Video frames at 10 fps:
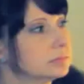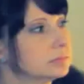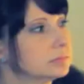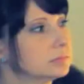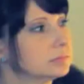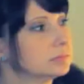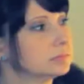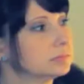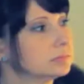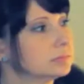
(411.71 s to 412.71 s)

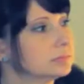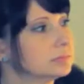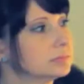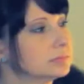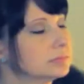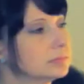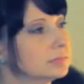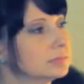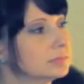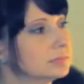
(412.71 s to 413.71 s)

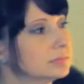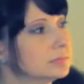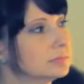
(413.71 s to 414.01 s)
[no speech]